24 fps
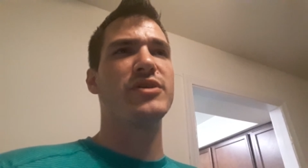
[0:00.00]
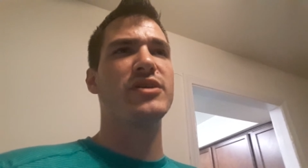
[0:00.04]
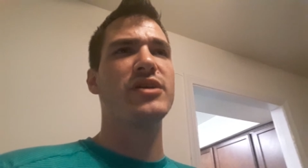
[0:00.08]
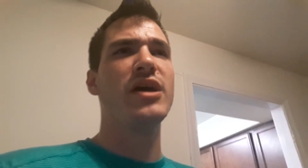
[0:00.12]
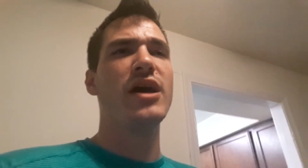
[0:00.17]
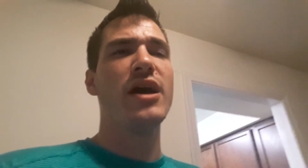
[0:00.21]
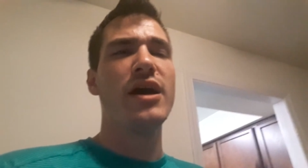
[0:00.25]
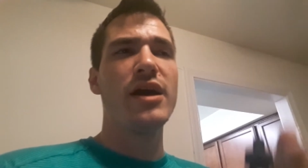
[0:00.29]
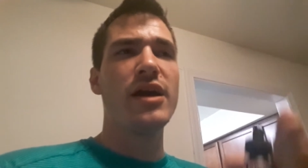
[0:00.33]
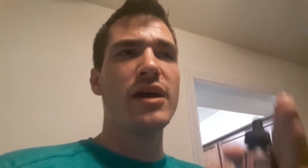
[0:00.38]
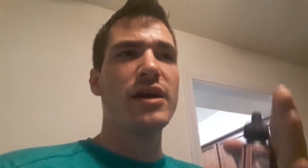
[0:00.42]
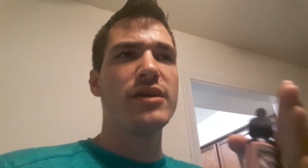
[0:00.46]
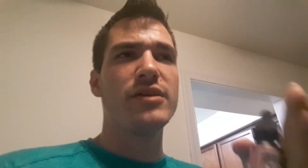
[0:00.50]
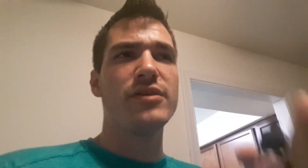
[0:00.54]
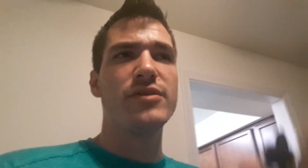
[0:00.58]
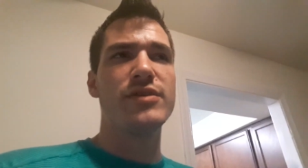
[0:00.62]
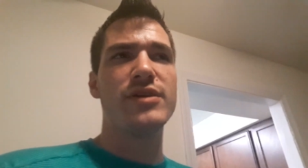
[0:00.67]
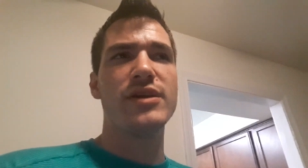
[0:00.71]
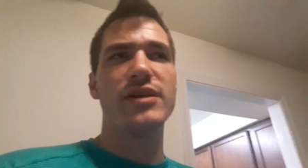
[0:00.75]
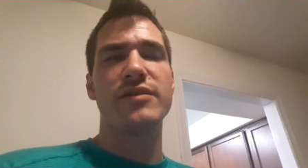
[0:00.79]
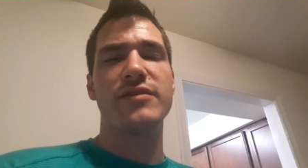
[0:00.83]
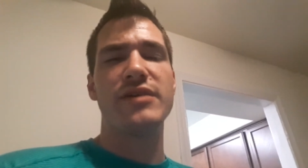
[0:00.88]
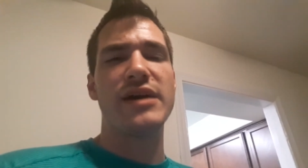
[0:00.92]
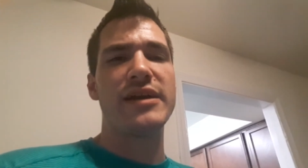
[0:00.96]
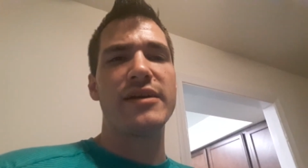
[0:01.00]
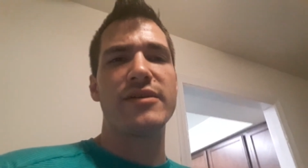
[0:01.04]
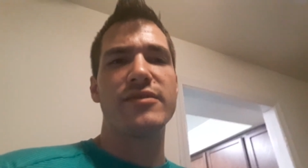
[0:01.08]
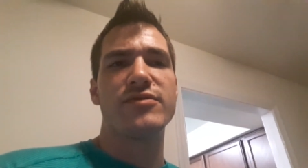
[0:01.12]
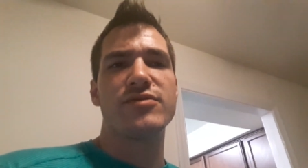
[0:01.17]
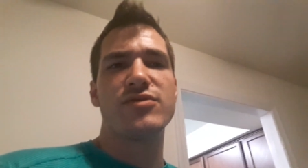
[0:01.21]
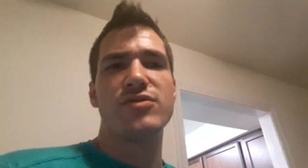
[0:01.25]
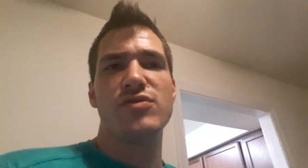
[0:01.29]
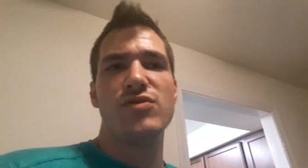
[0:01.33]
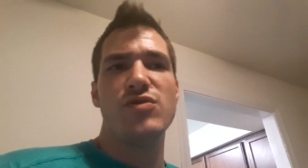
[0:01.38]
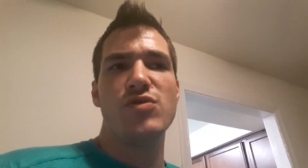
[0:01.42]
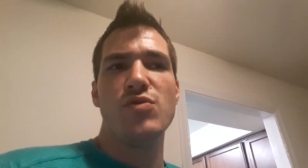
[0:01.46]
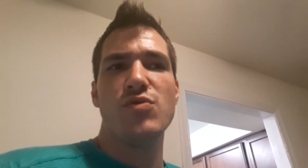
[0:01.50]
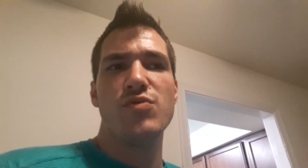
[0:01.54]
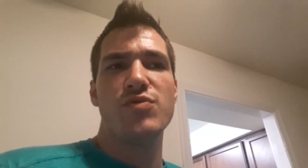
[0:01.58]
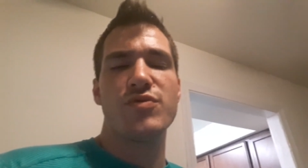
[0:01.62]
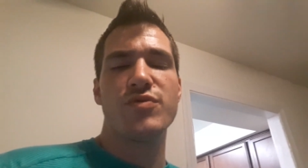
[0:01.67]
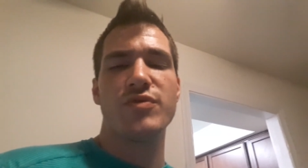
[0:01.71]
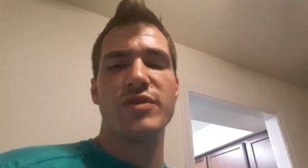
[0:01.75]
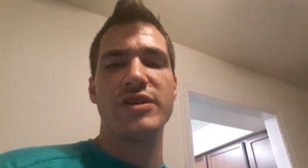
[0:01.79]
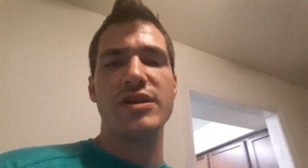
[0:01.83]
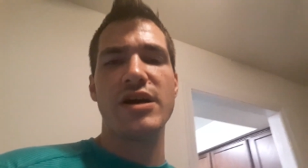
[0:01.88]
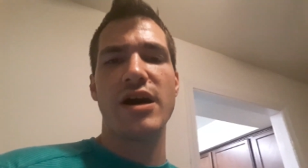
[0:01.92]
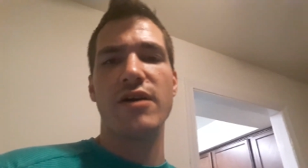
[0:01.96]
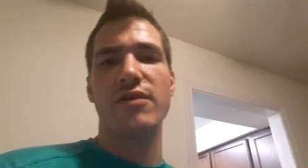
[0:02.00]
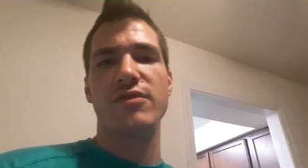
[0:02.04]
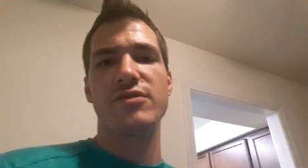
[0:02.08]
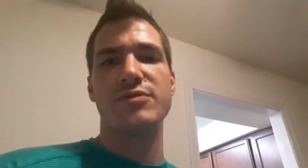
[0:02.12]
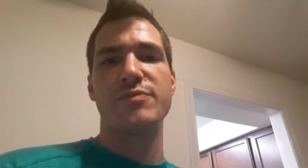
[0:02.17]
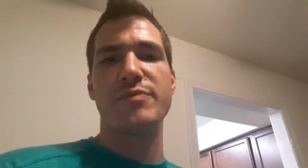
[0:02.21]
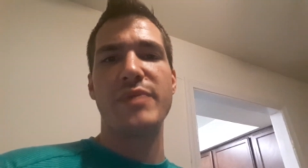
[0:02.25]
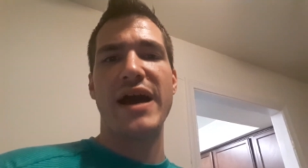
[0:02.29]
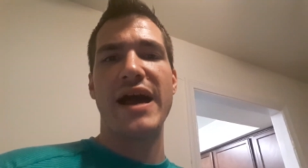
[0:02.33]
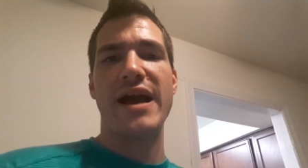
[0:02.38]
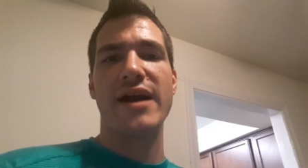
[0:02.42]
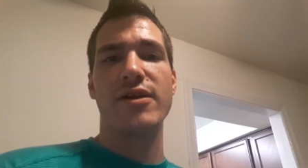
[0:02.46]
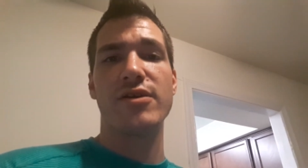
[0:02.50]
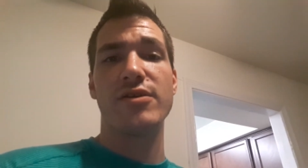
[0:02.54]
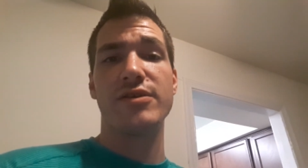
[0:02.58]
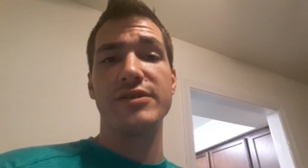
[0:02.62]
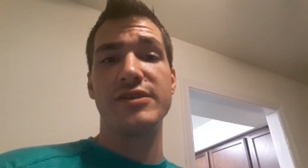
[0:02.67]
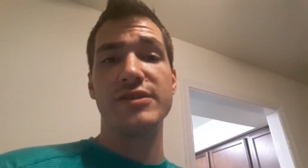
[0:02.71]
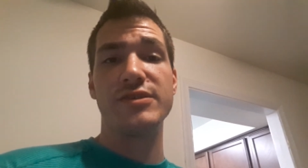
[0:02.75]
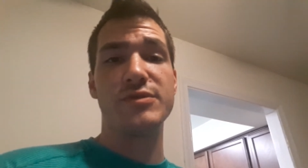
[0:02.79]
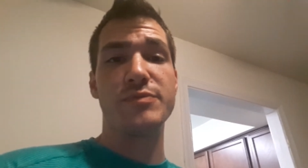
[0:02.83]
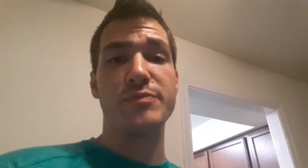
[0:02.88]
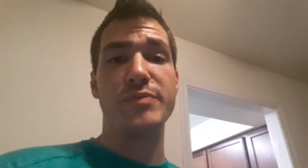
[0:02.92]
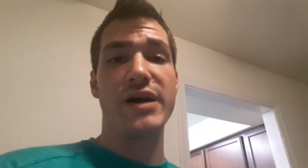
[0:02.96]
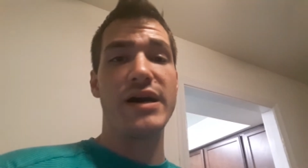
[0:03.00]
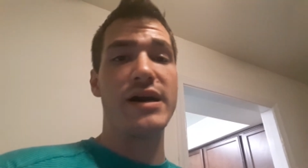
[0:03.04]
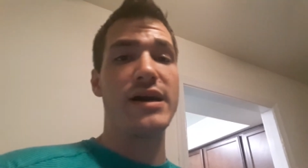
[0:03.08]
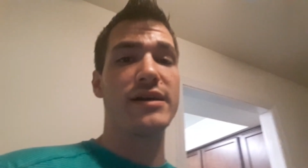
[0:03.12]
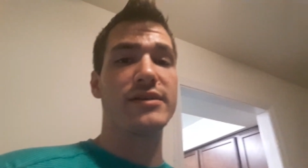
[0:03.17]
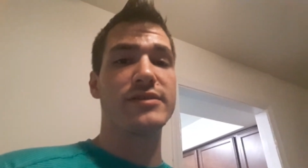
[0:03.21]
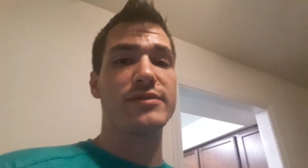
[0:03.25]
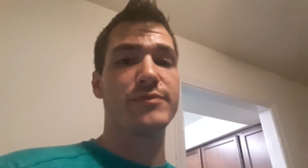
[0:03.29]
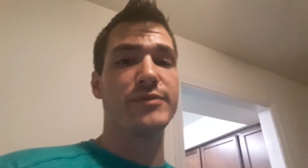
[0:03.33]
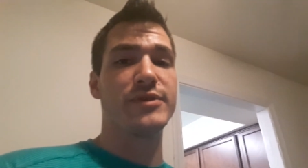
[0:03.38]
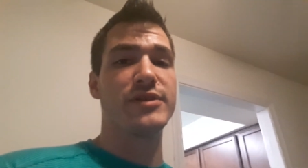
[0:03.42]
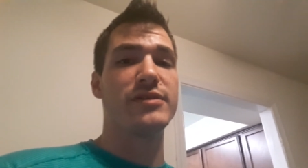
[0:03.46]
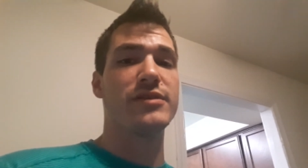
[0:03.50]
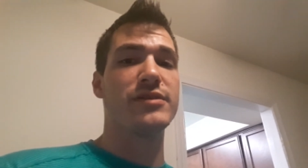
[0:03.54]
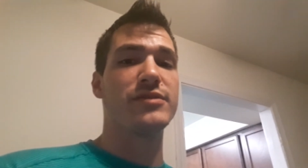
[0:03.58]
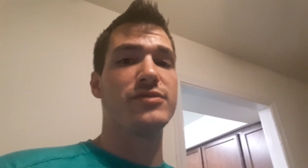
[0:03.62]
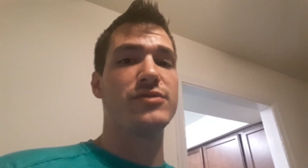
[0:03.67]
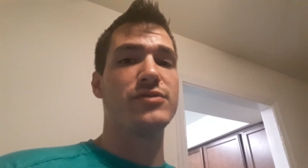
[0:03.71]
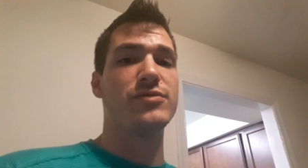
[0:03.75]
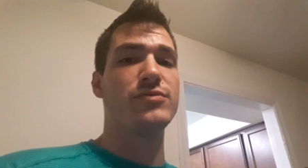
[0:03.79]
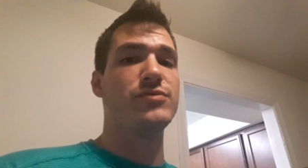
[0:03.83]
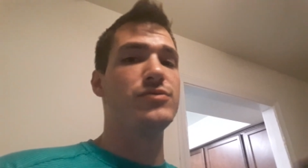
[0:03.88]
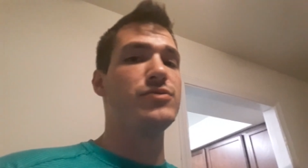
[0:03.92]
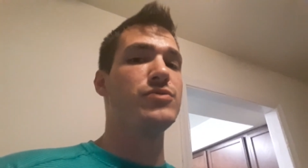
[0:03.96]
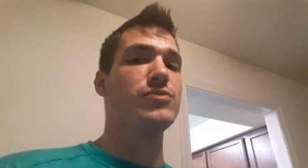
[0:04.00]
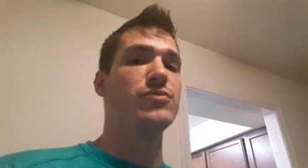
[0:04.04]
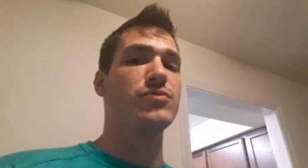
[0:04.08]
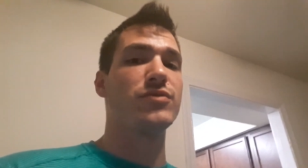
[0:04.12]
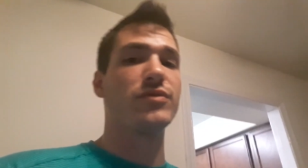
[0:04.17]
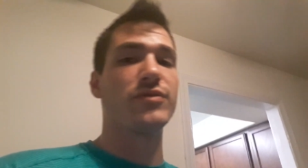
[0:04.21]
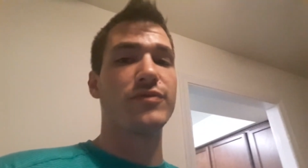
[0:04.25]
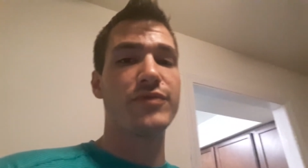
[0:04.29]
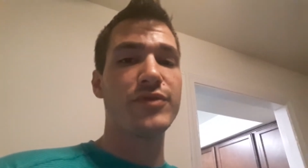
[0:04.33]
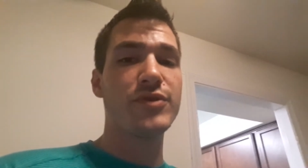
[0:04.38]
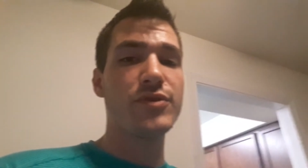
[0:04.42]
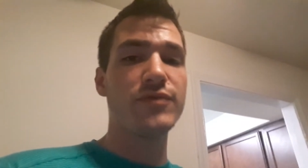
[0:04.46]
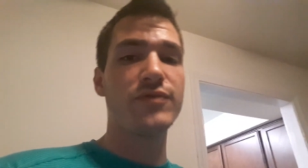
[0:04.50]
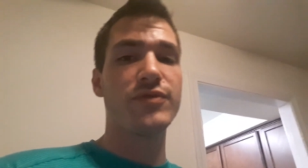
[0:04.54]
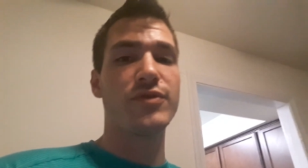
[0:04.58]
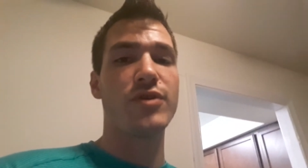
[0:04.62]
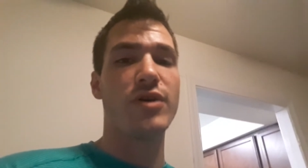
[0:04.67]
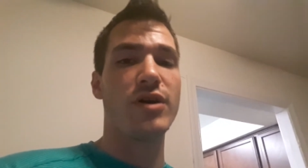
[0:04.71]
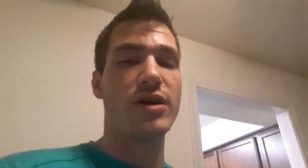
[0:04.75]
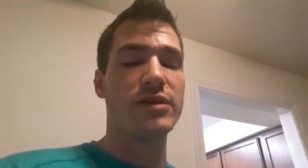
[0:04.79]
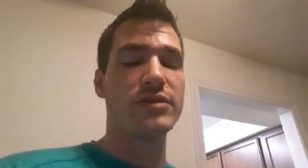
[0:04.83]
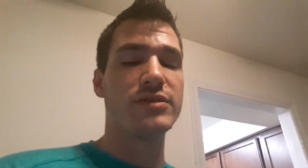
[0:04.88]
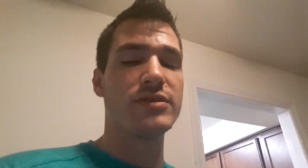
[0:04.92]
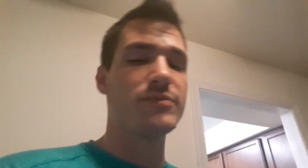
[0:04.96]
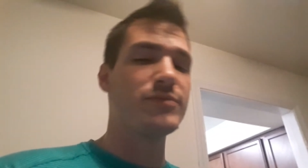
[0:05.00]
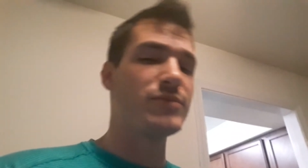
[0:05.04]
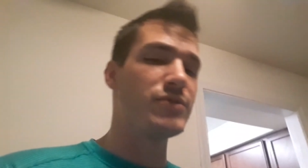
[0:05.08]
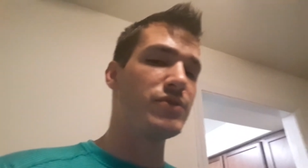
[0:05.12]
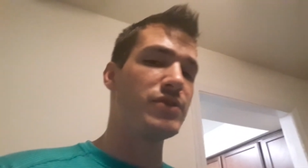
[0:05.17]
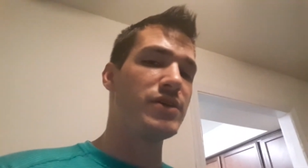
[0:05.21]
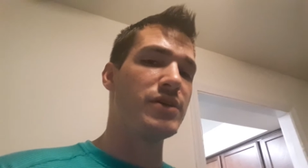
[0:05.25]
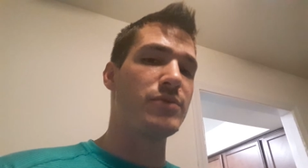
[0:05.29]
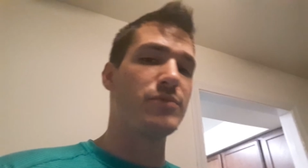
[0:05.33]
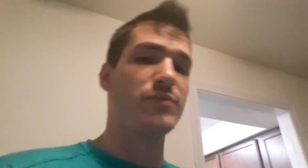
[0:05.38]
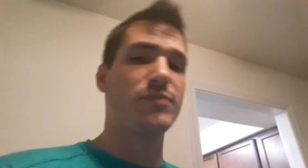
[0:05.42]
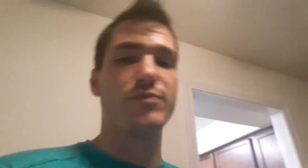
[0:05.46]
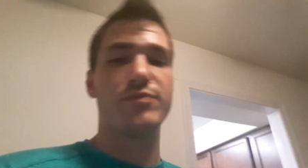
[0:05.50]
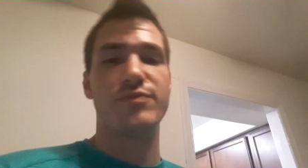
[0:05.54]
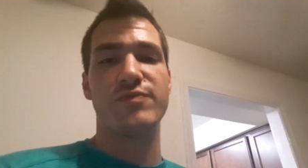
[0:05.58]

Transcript: but you get like two, three dollars back on each box because you do review for all of them, you get